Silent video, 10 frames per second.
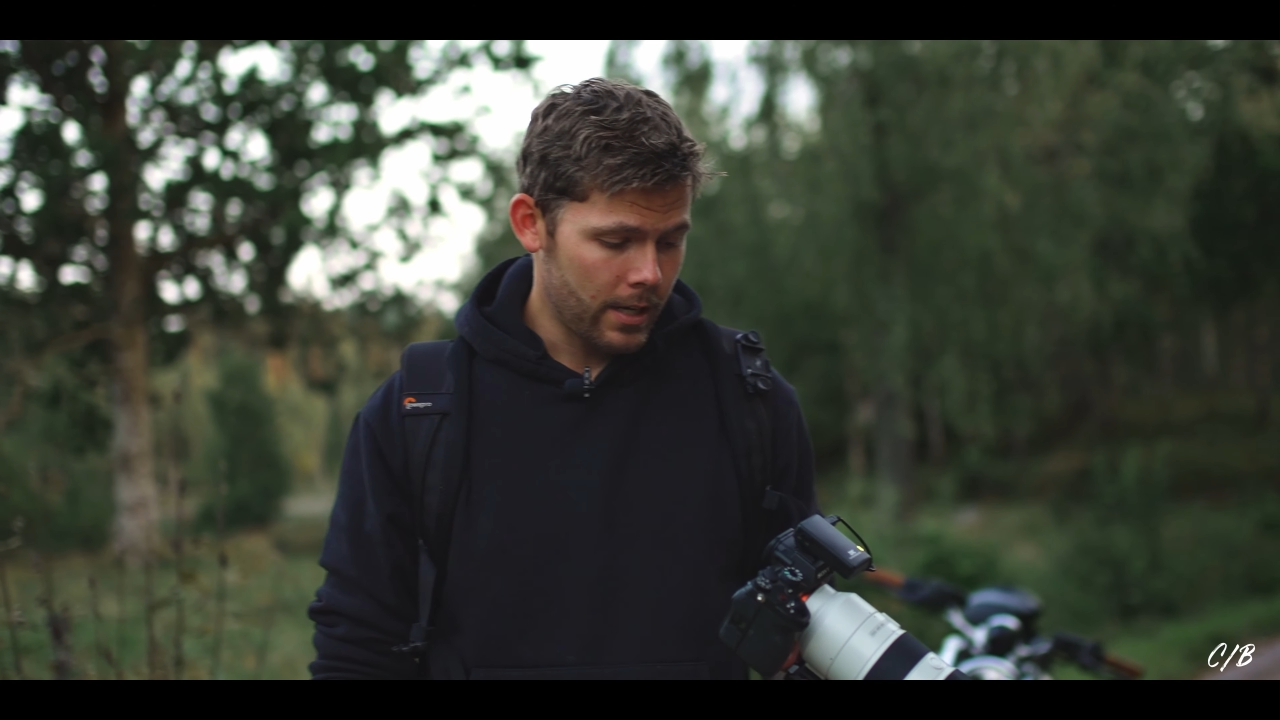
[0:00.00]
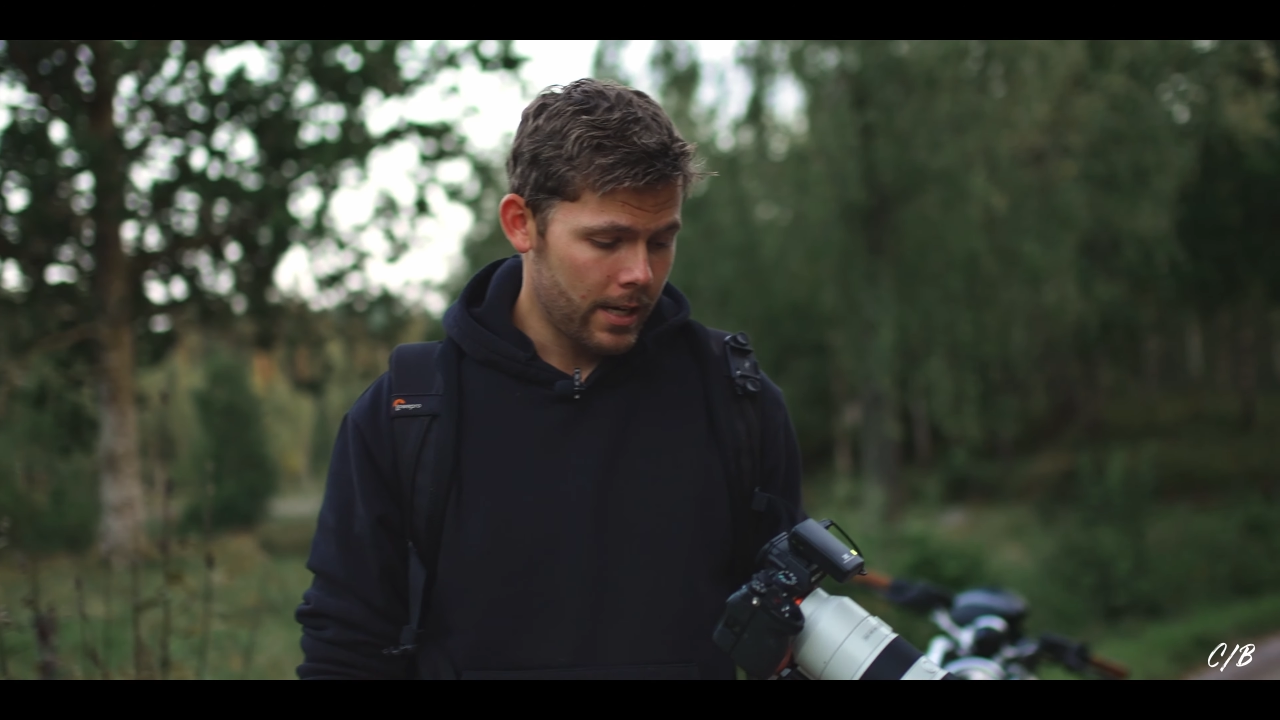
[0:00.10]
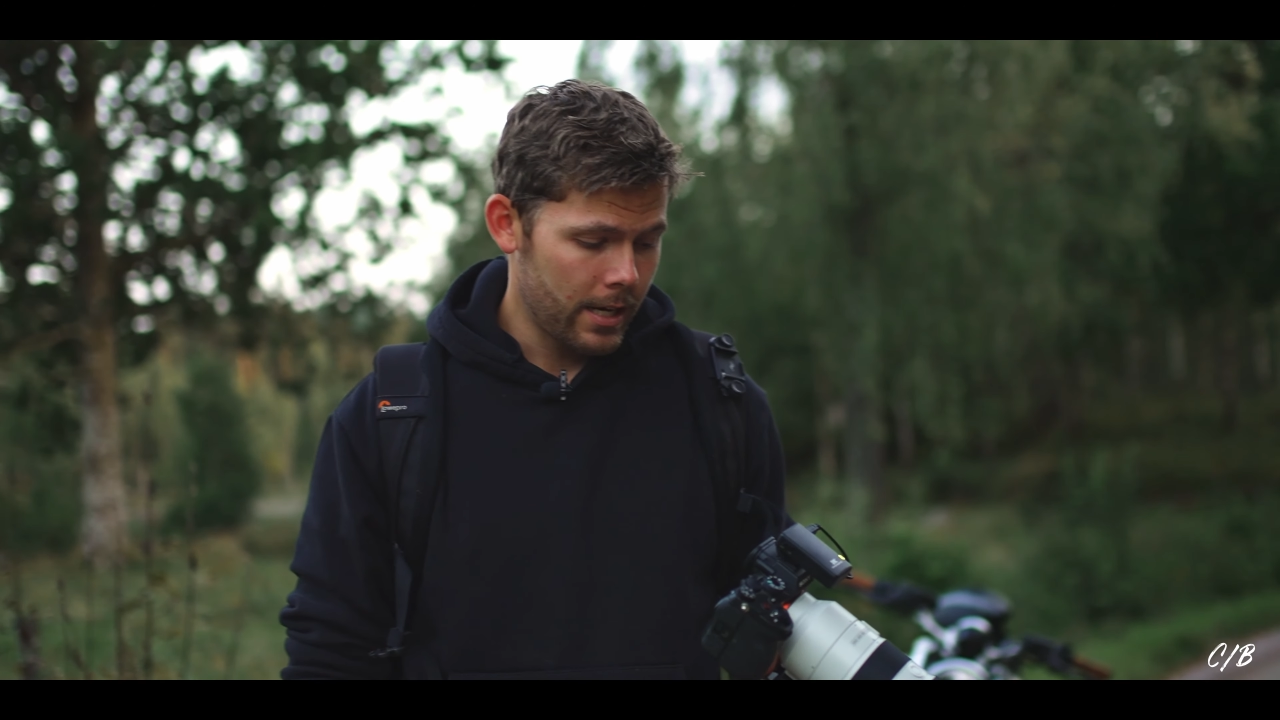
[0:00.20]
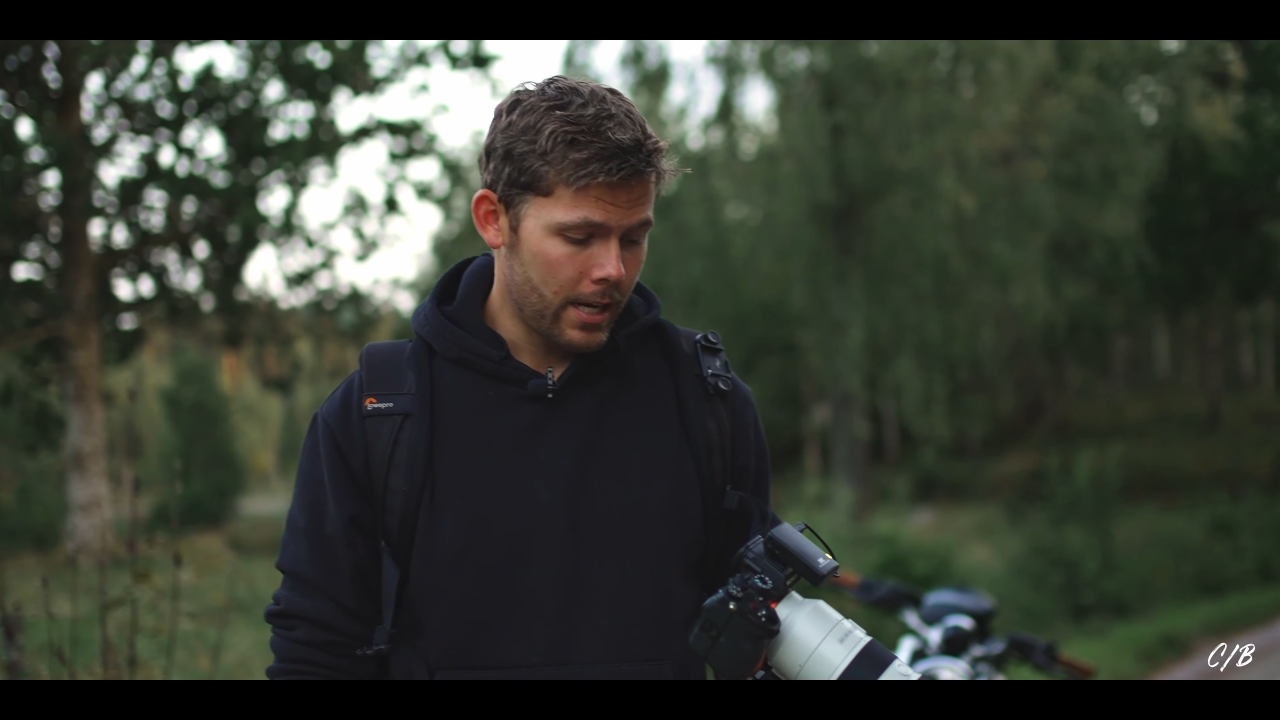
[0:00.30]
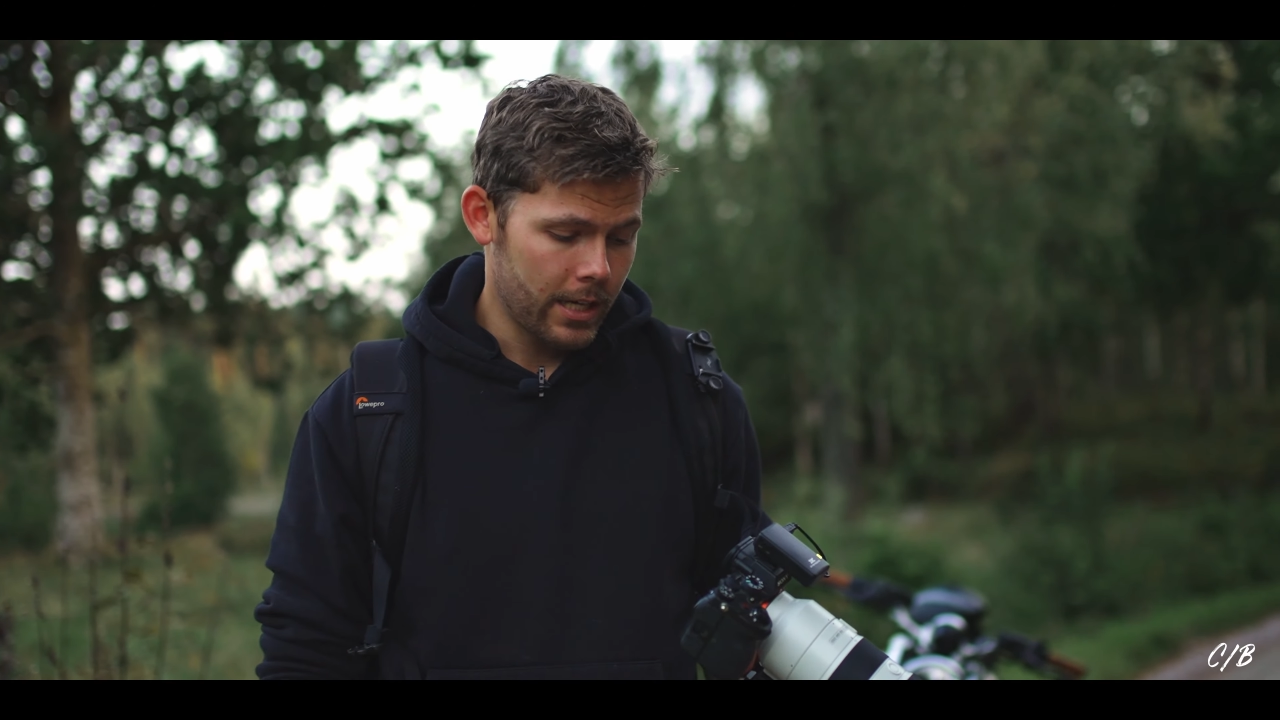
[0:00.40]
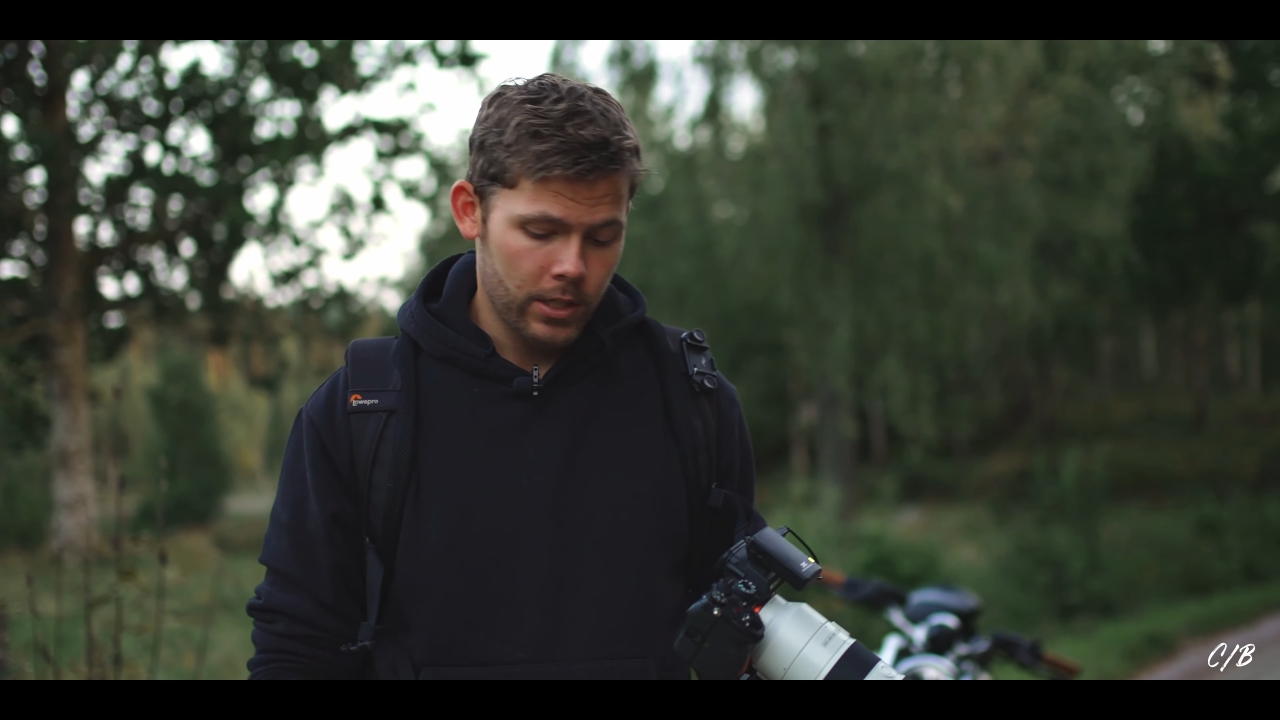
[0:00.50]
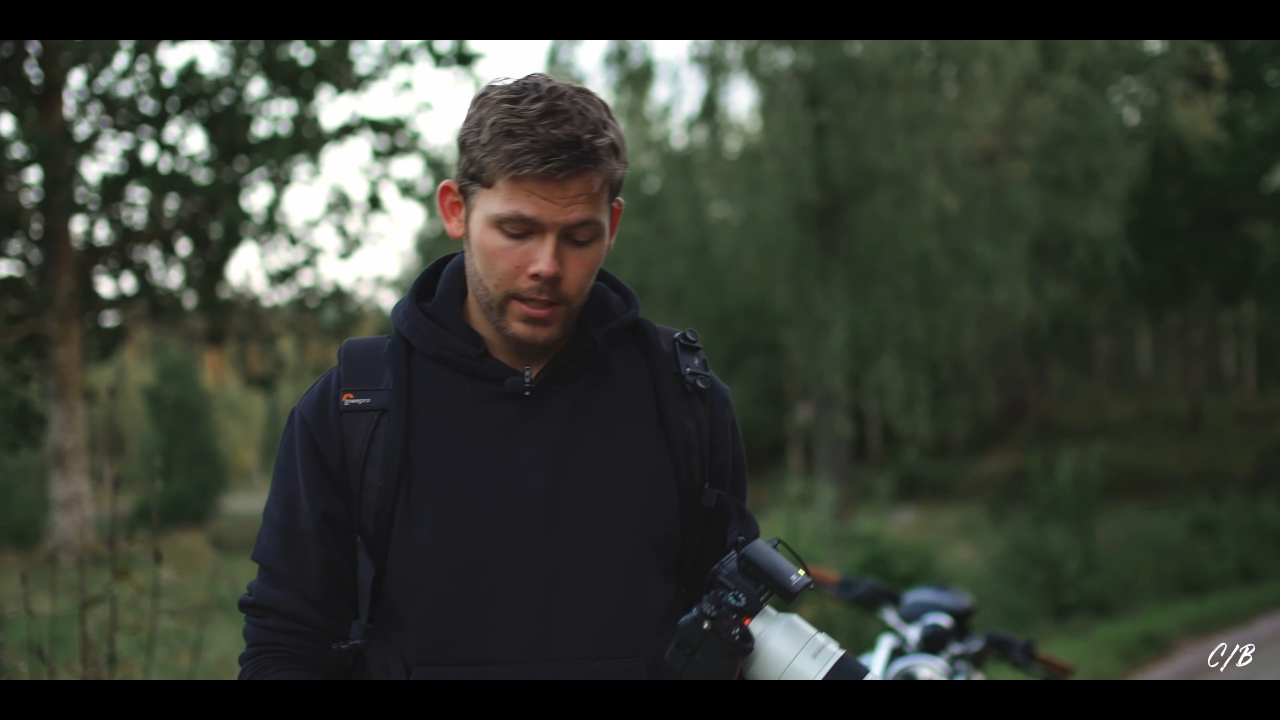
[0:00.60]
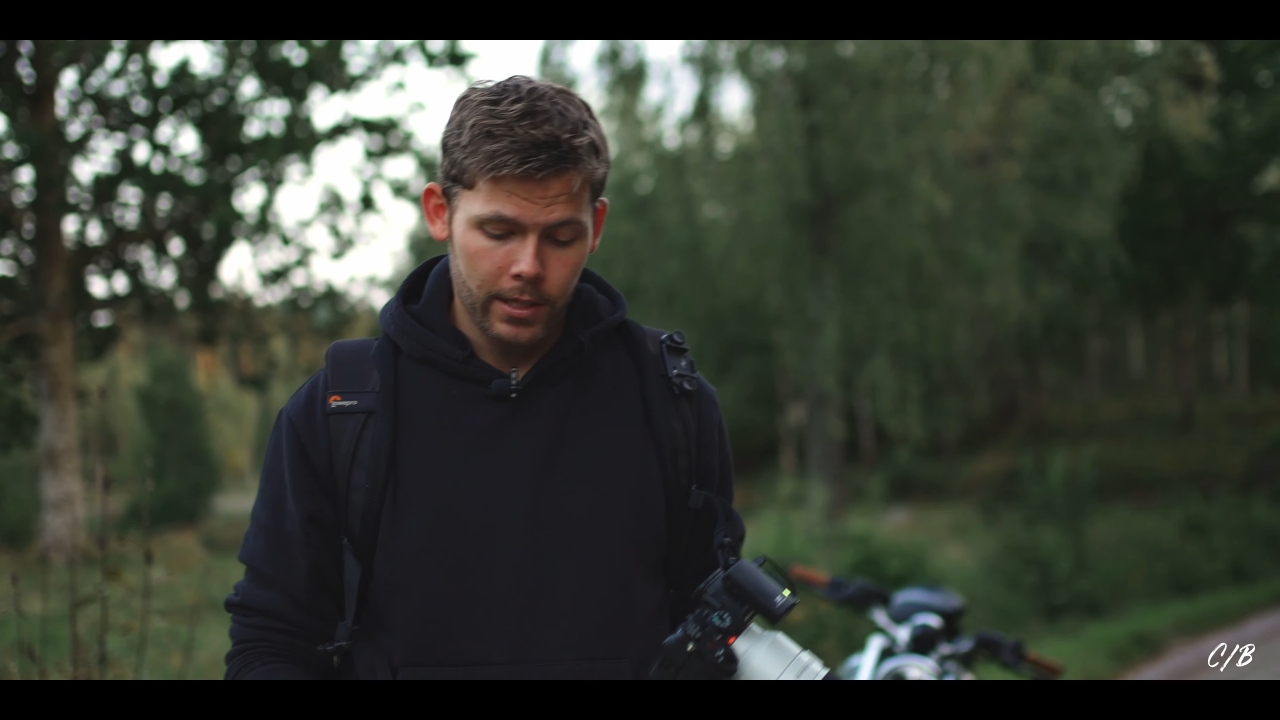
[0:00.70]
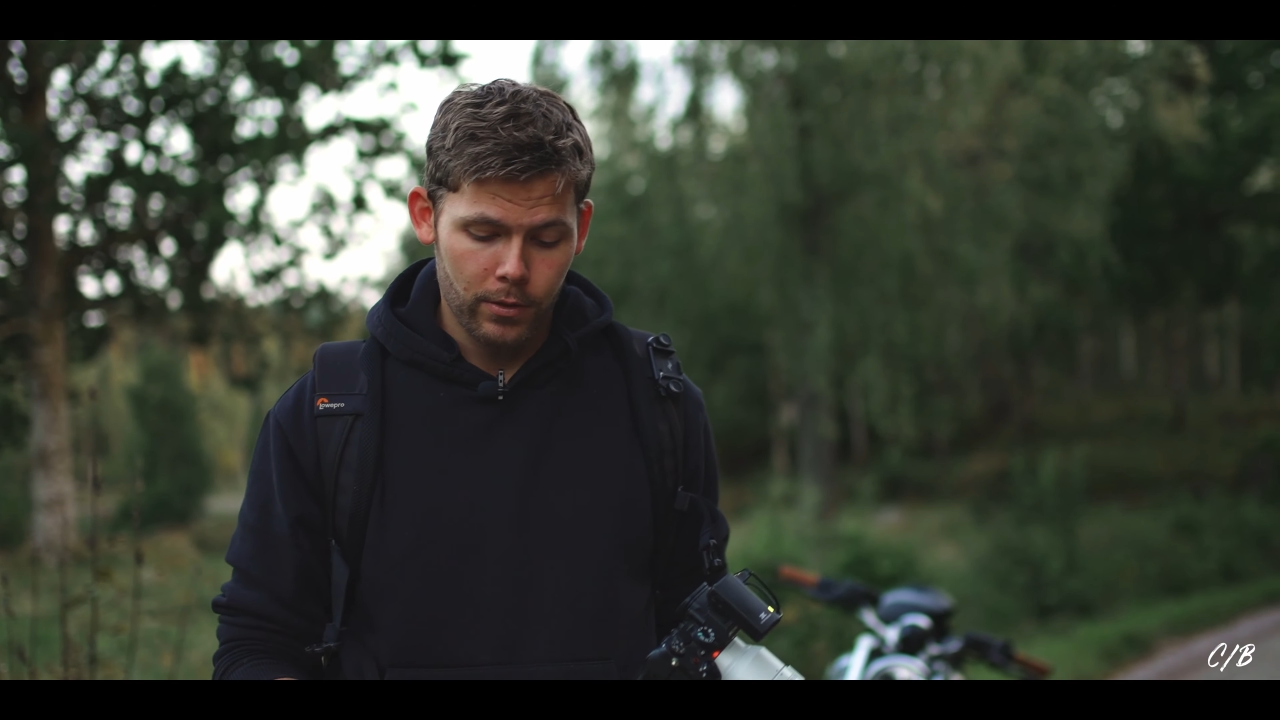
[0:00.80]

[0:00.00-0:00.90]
I actually